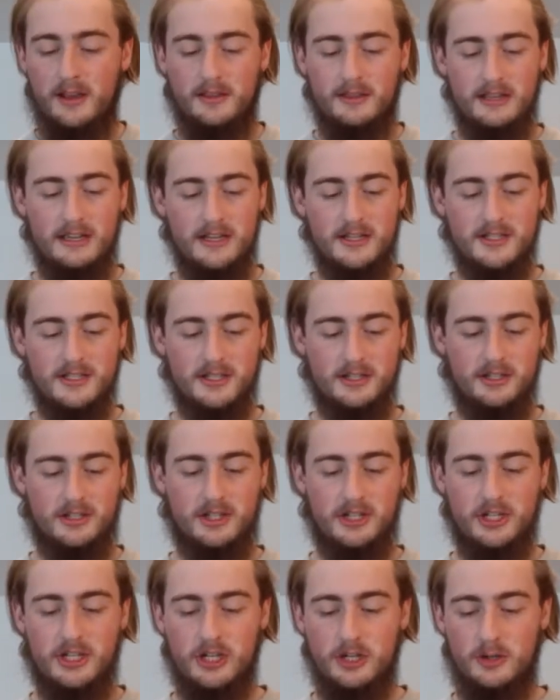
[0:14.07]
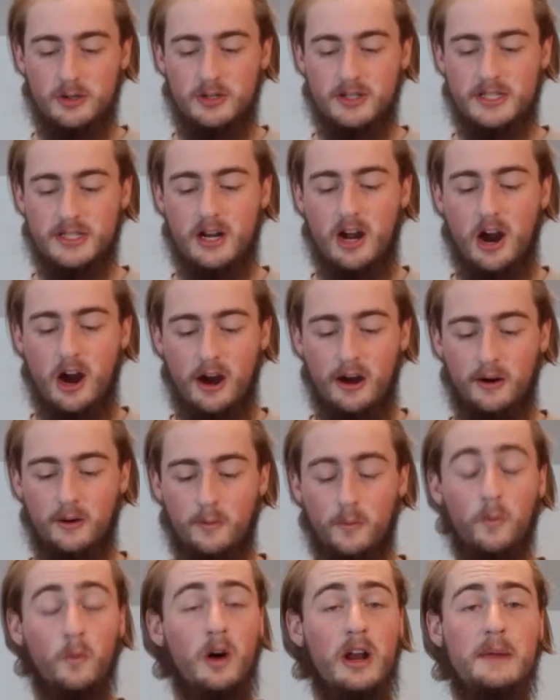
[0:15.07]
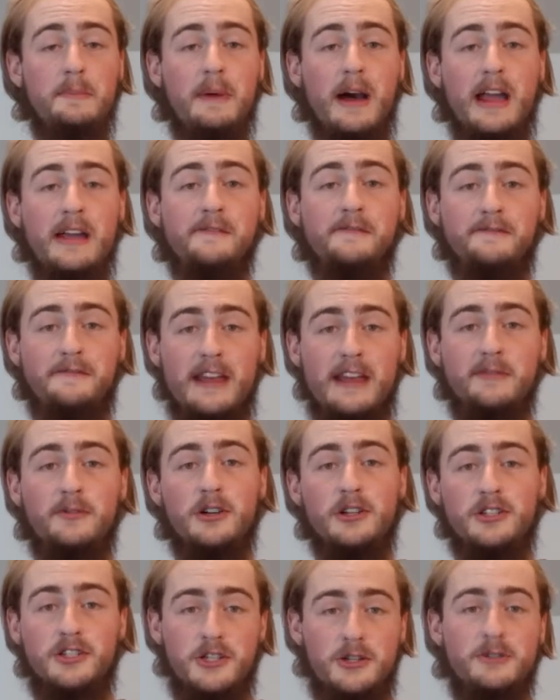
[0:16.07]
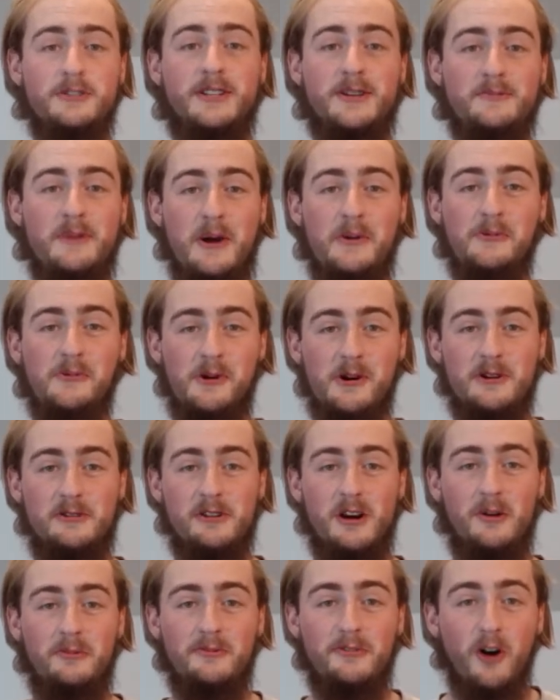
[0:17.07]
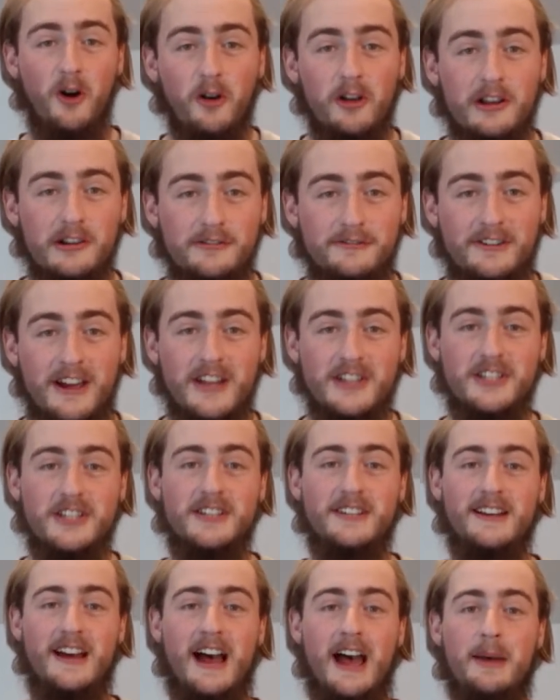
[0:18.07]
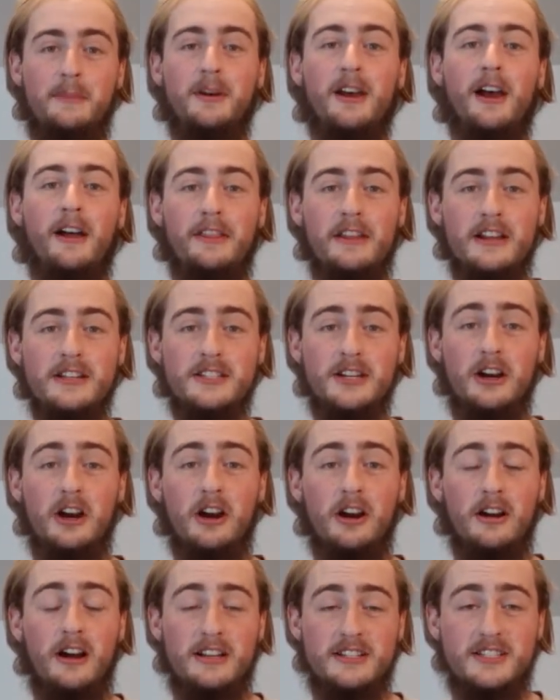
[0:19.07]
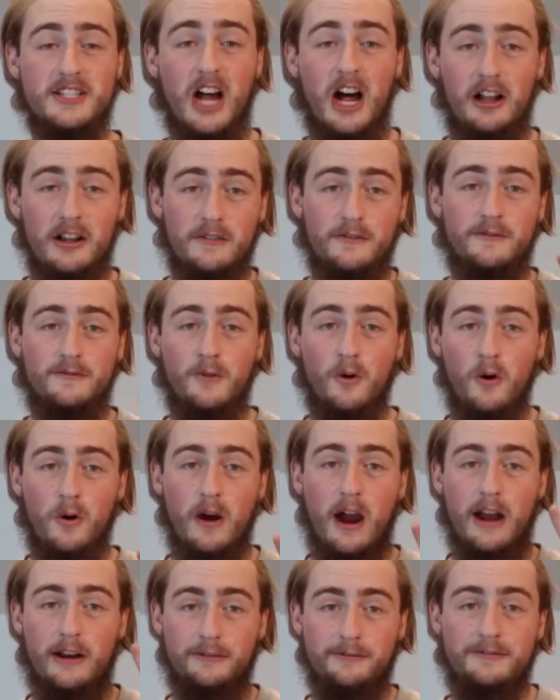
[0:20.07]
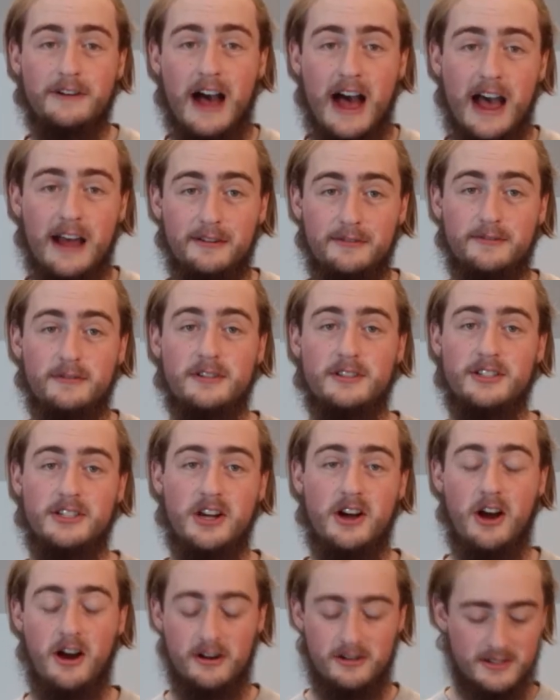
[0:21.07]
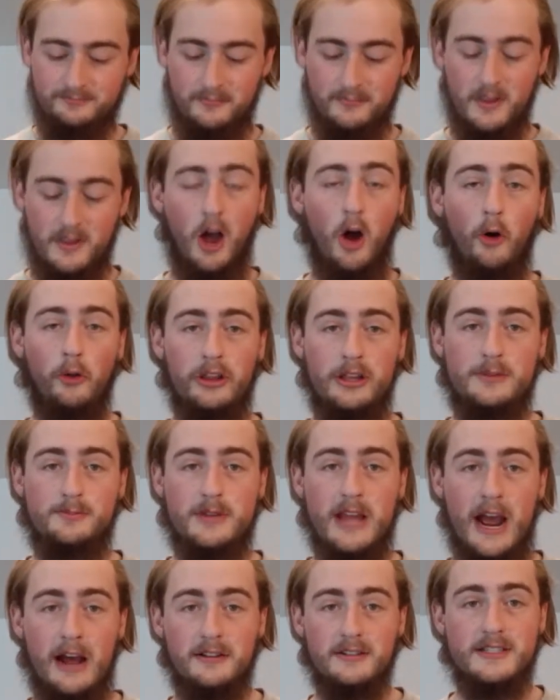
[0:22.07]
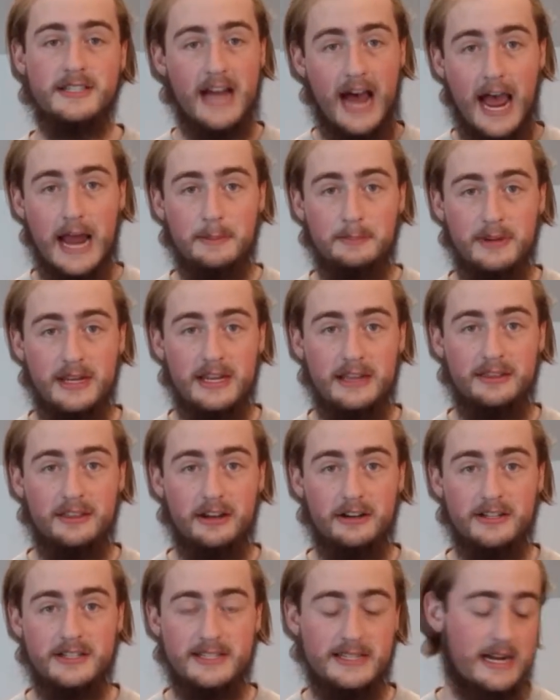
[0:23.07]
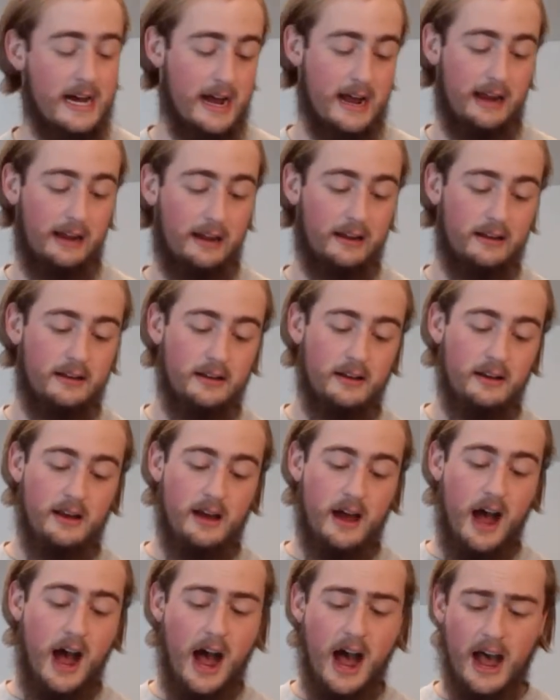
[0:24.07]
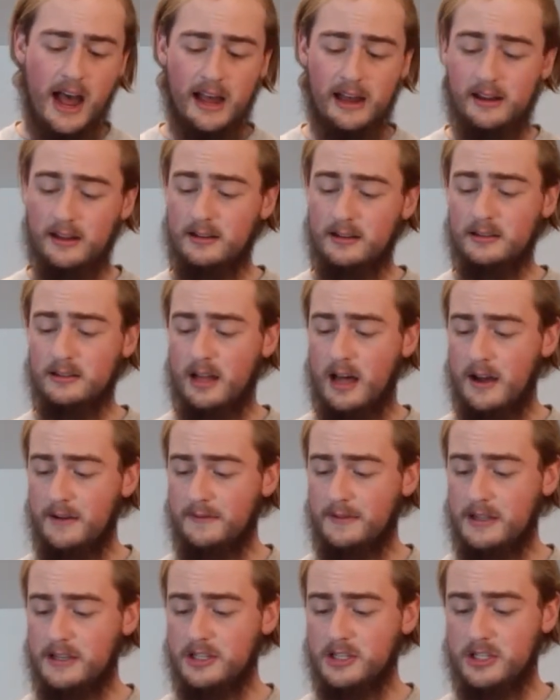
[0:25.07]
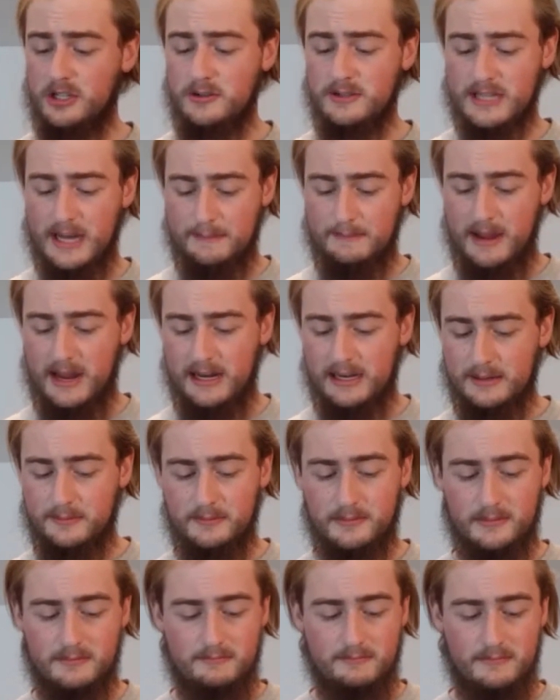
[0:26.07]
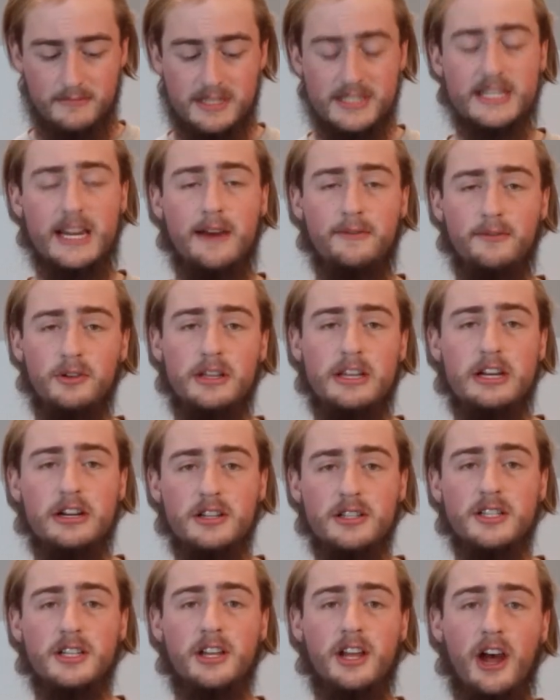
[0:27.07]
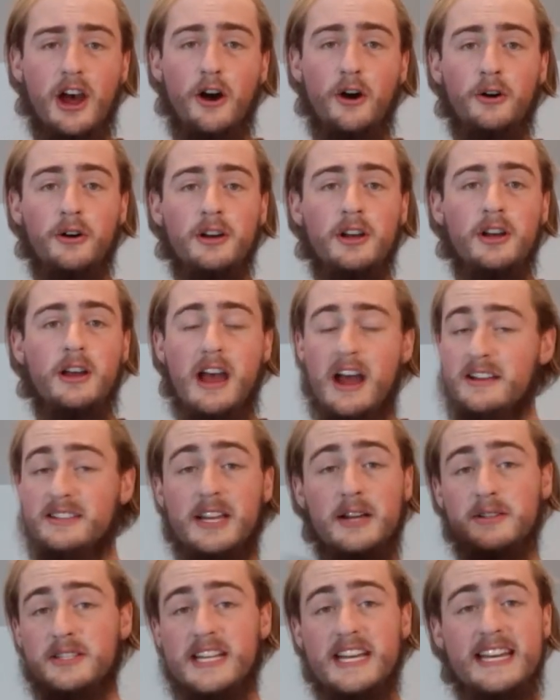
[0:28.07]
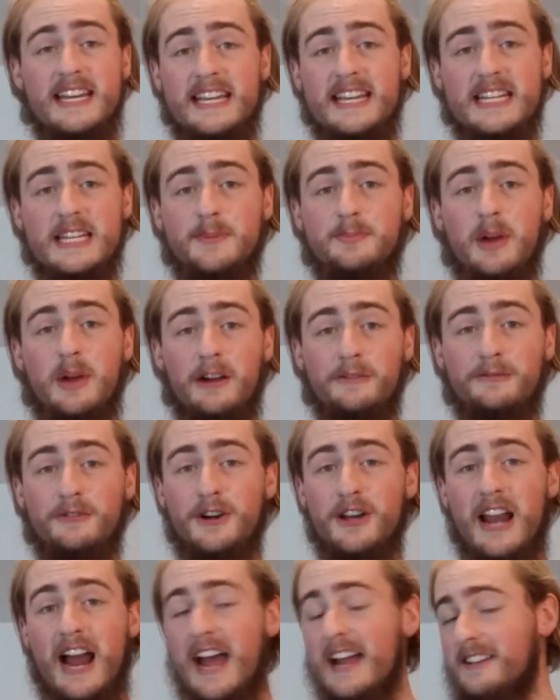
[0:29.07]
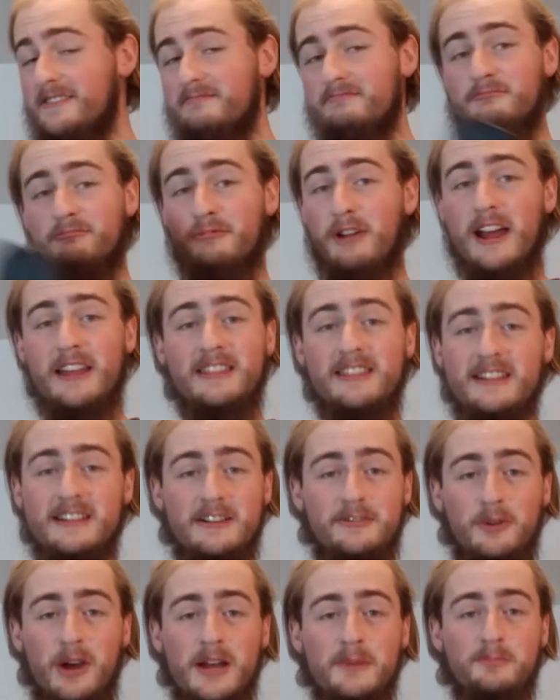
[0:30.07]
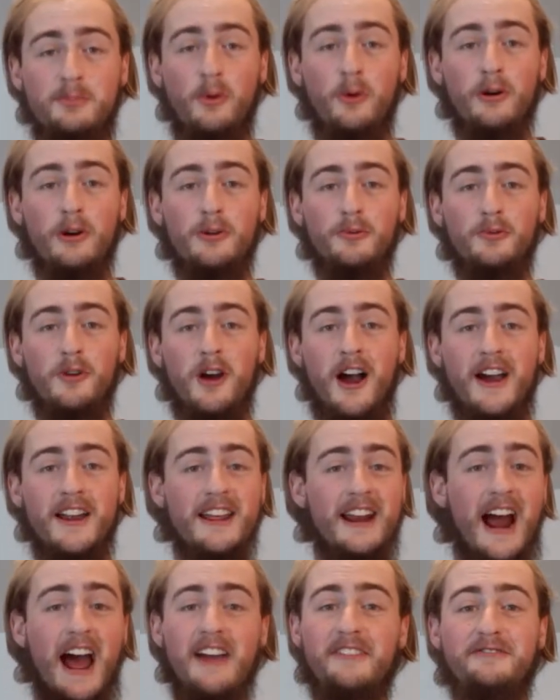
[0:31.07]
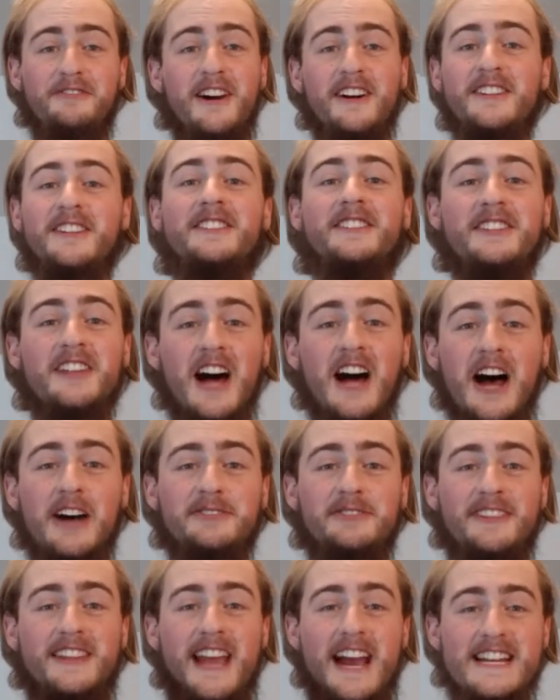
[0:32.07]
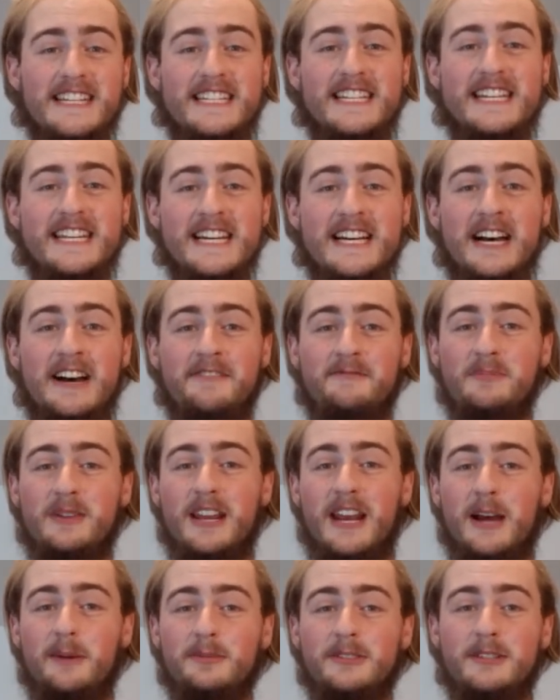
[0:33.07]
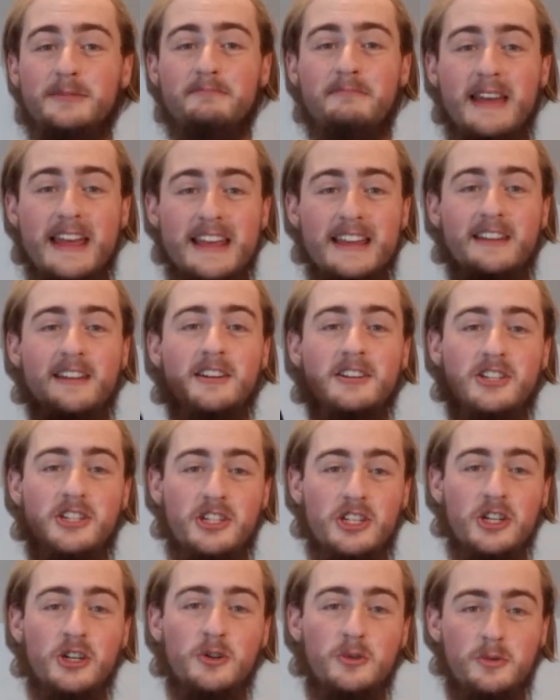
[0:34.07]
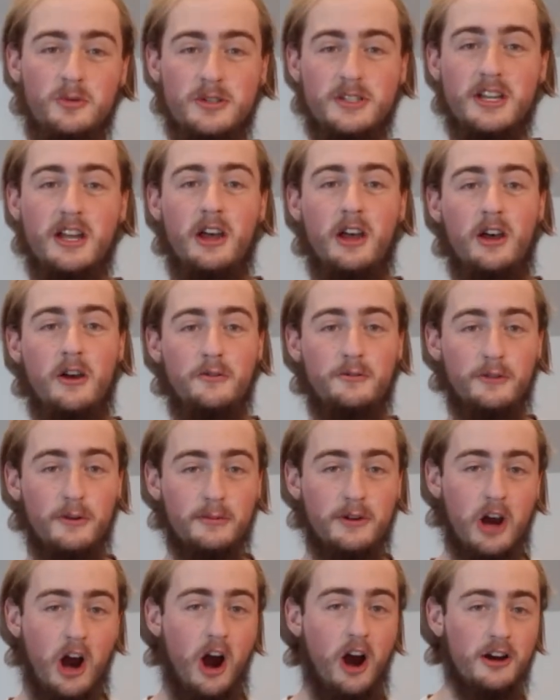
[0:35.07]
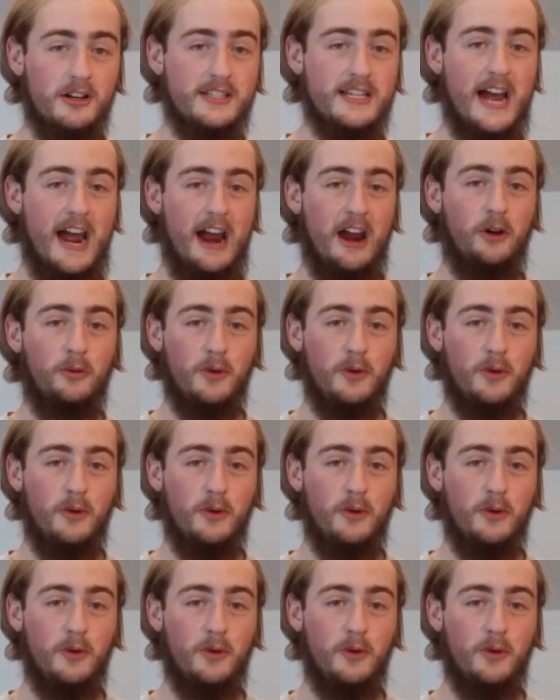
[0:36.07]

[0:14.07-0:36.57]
these shoes are one of my favorite shoes in my wardrobe. Full confession time. These are a solid 4 out of 5 stars. Only downside being their design. I love these shoes. I made them several years ago. As I was getting into Barefoot, I read Born to Run, and I fell in love with the idea of being able to make shoes from car tire